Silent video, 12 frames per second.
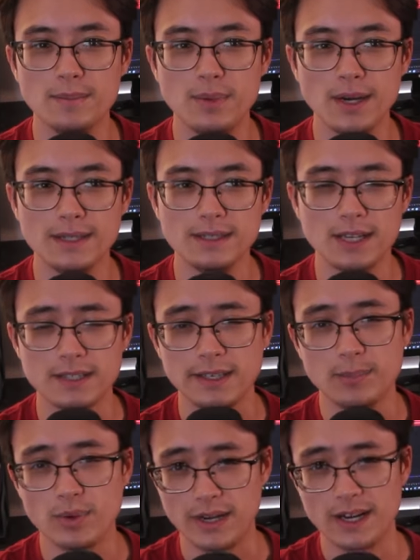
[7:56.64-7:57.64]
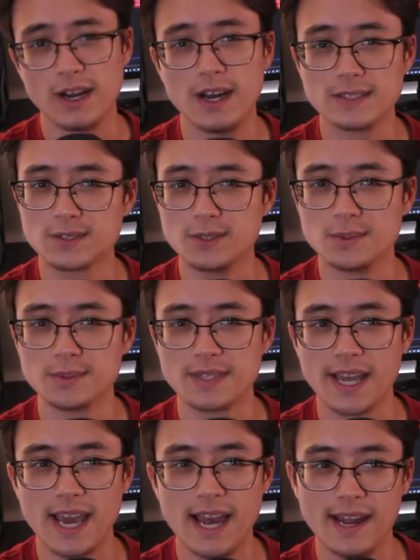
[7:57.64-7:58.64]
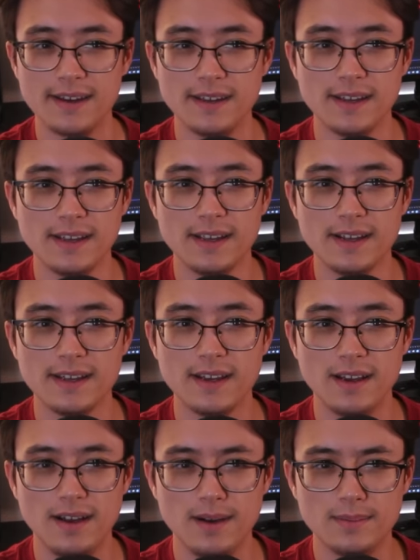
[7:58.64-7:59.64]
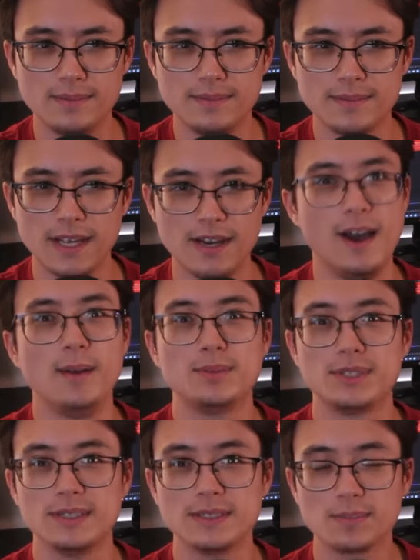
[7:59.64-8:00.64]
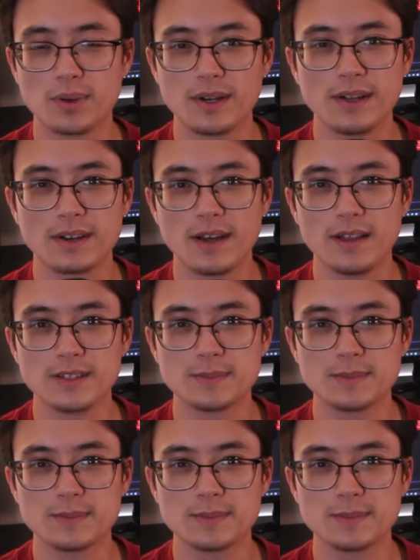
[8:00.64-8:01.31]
but luckily print costumes, they had an option to print on color